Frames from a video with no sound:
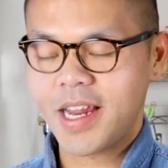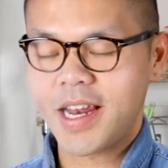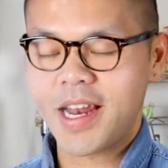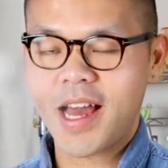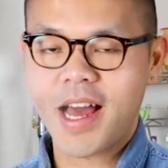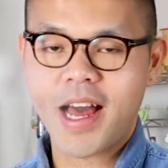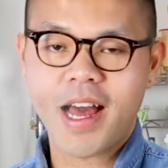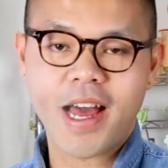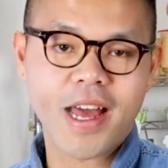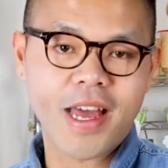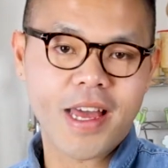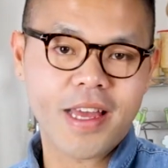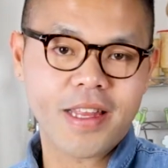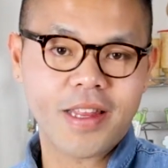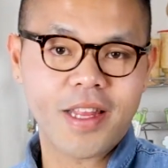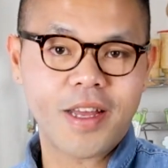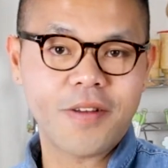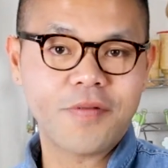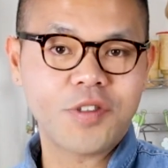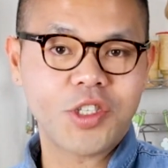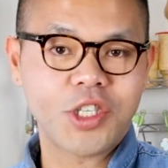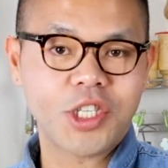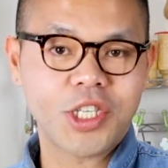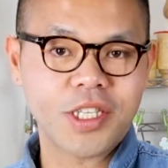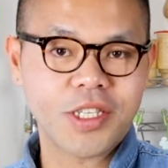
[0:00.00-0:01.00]
and I
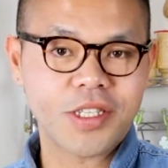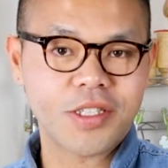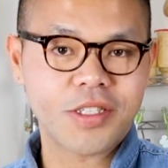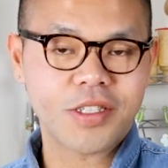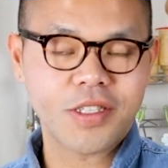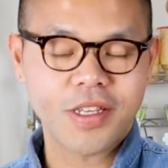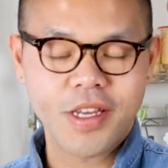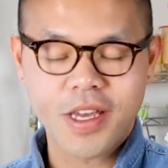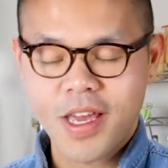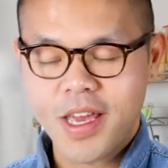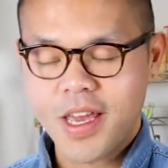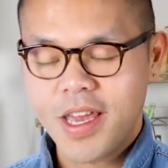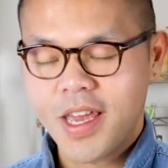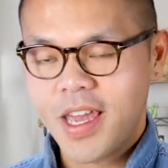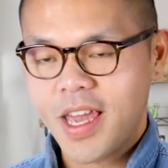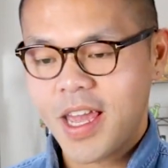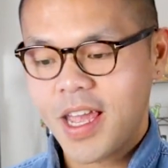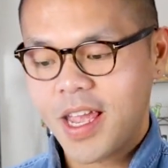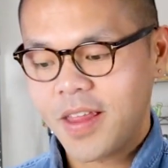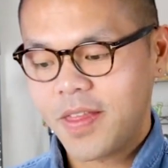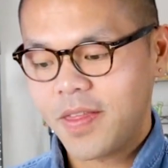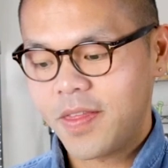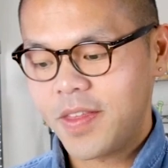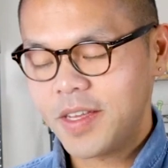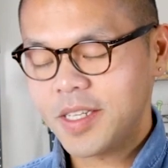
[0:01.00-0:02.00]
love cheese.
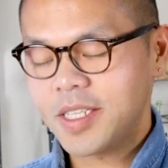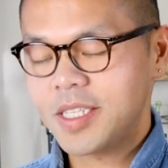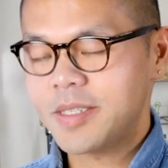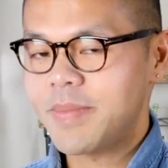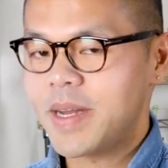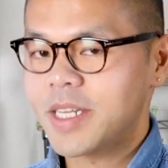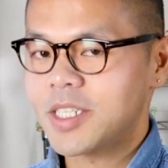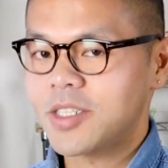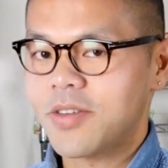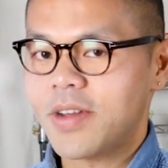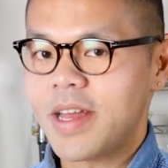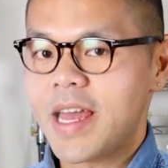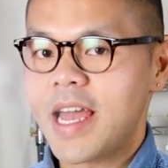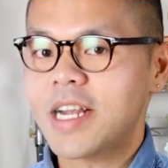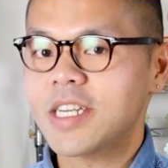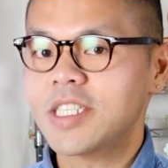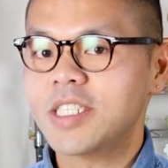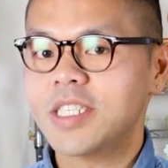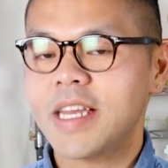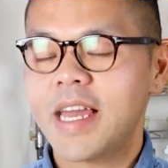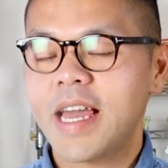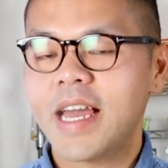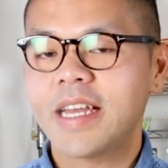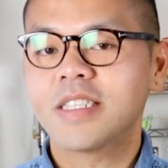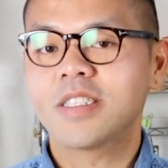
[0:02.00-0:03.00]
And this mozzarella
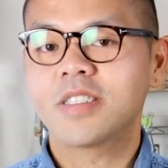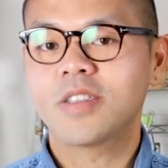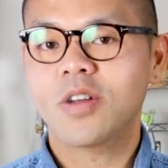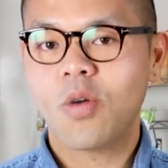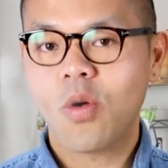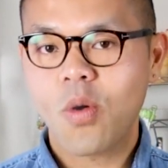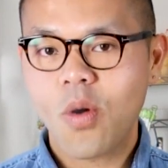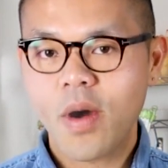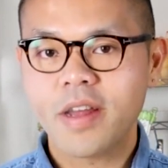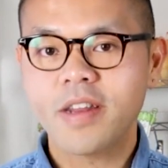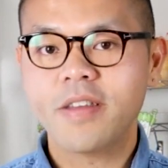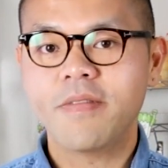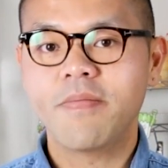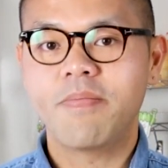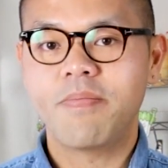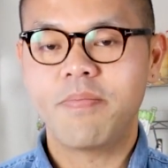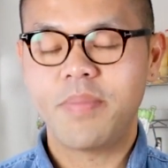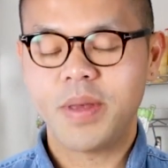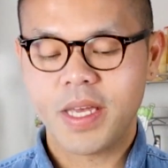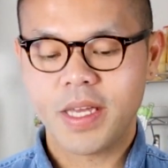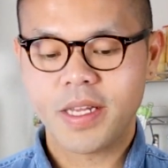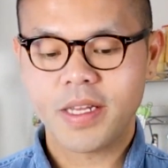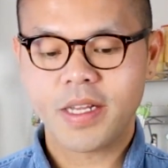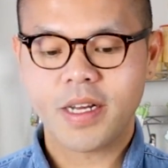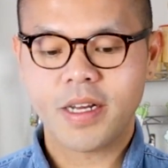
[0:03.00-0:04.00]
actually adds quite a
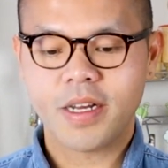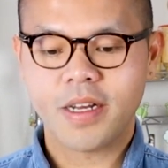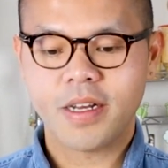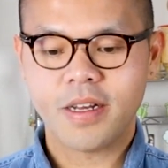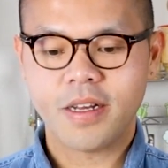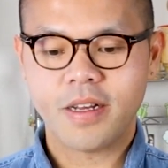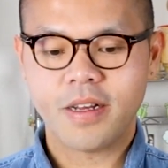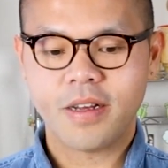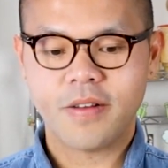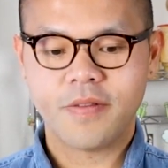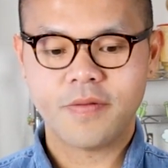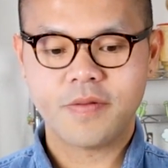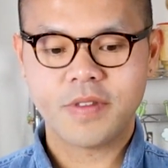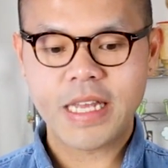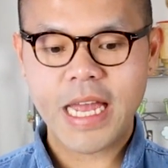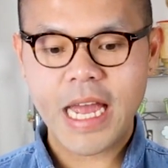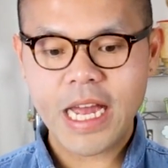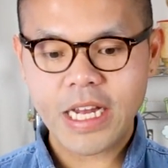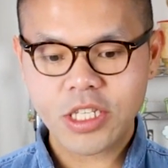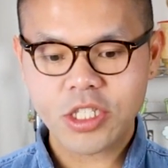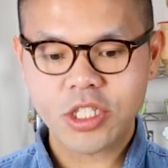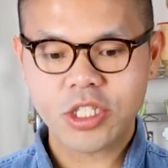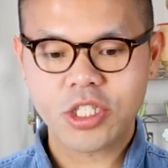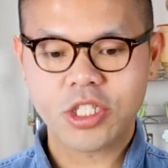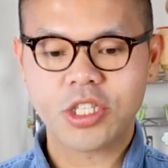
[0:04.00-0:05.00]
bit of
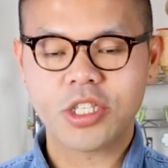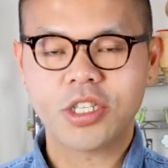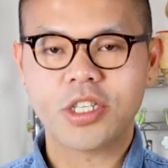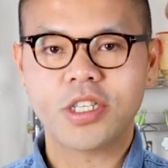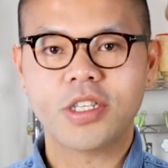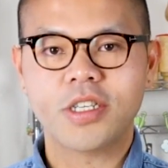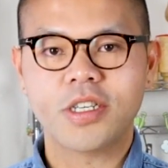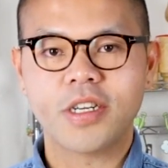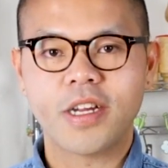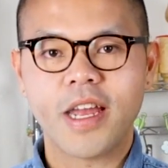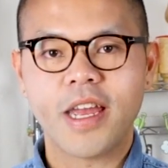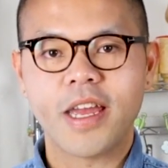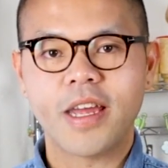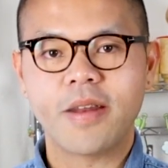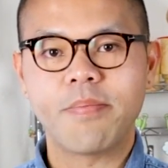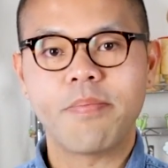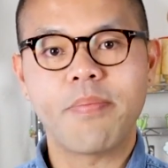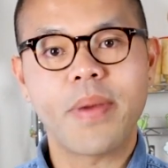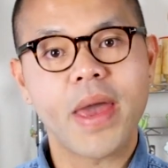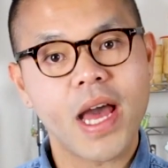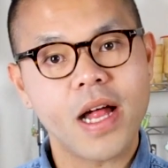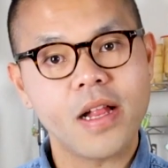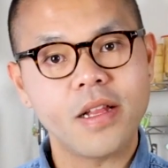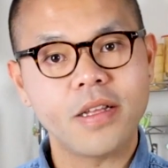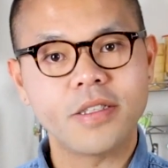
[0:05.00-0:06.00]
texture and
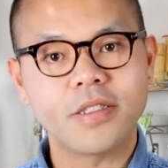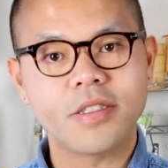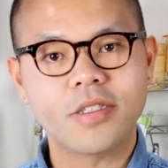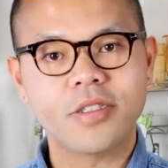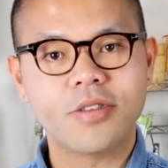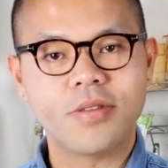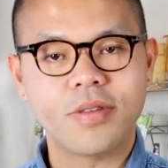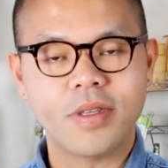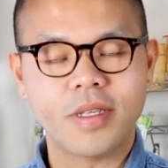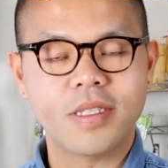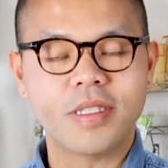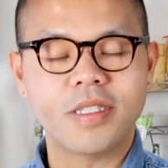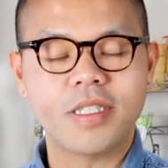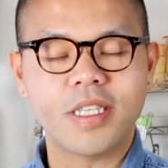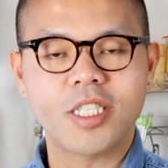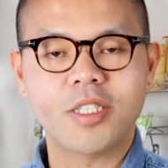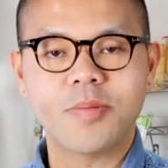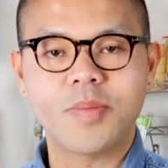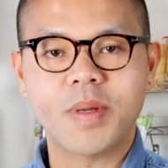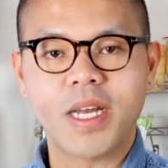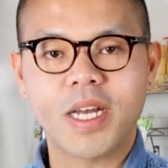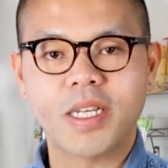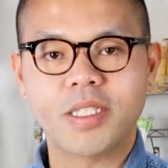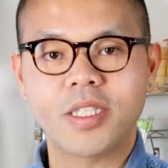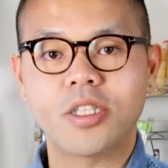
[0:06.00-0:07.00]
balance to this
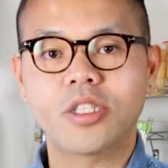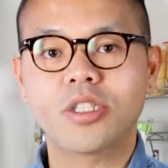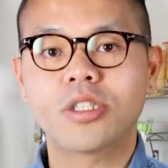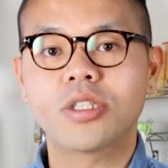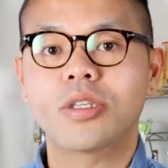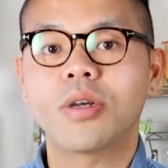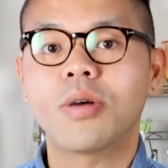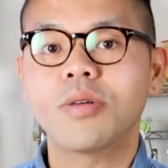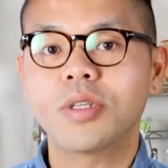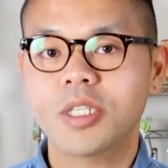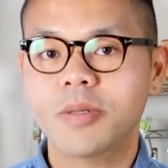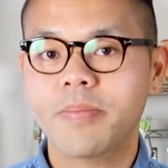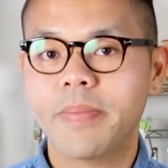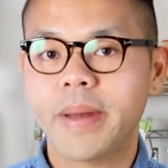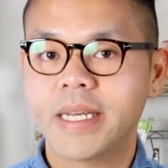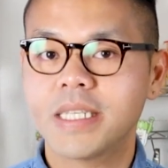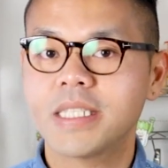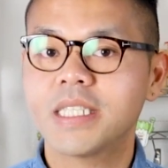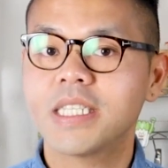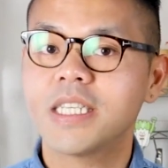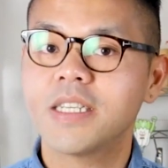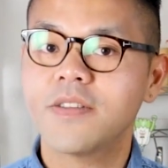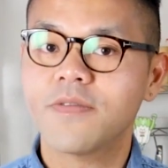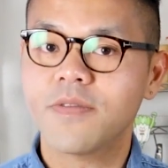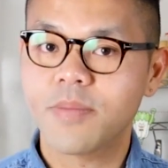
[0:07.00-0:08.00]
dish because it's so
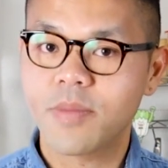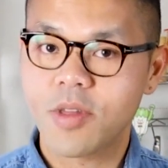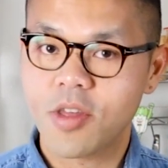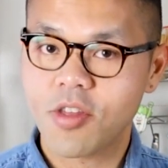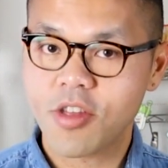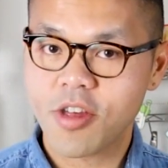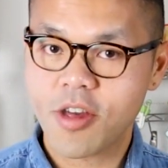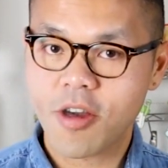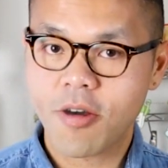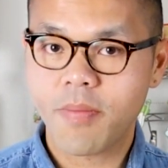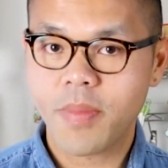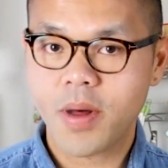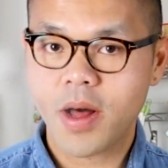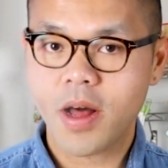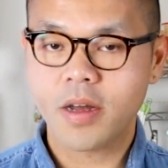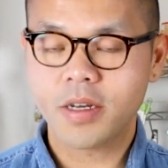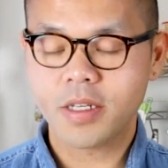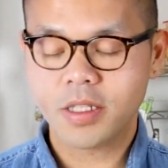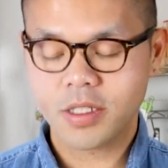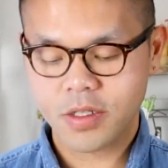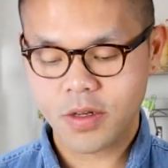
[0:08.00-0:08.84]
spicy from the bong.